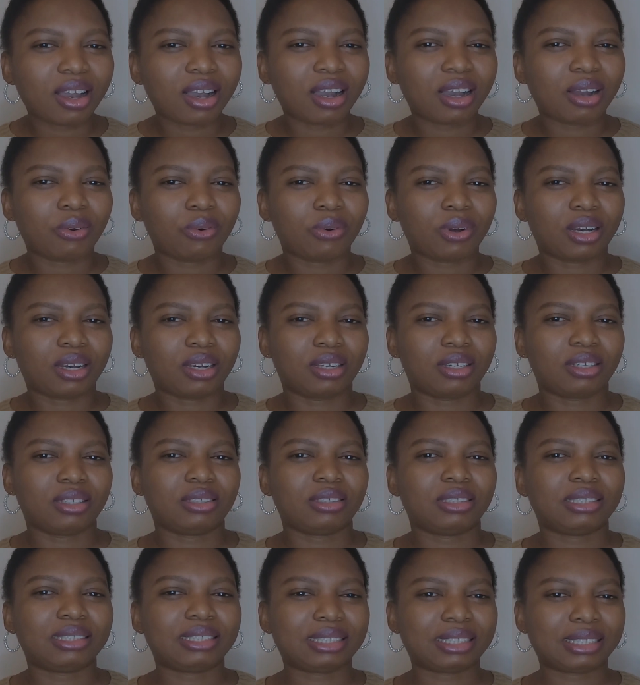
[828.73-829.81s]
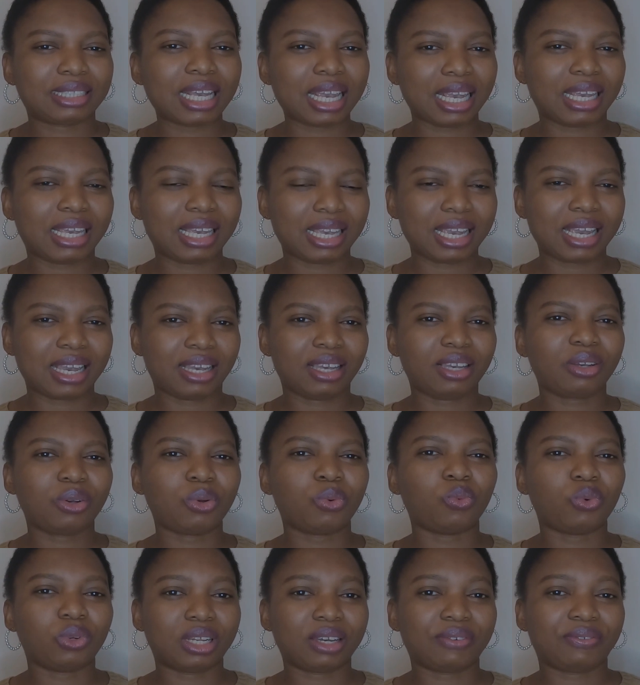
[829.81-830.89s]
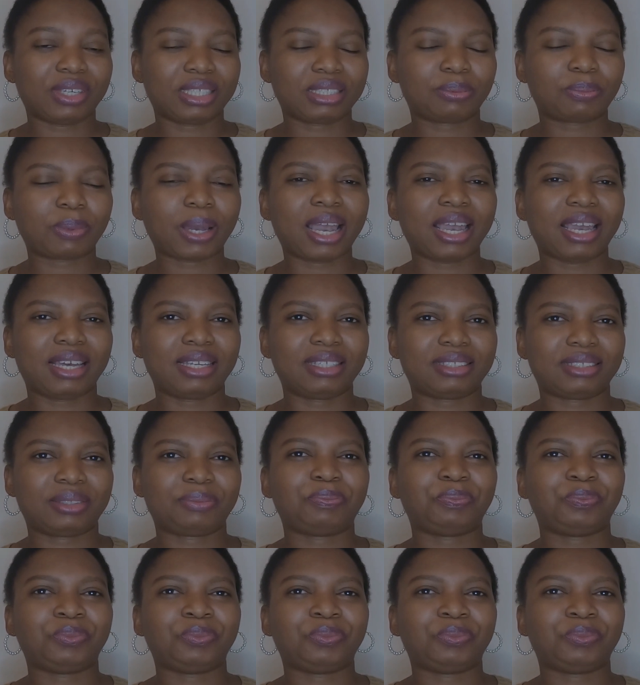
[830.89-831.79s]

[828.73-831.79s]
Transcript: our stay here would have expired.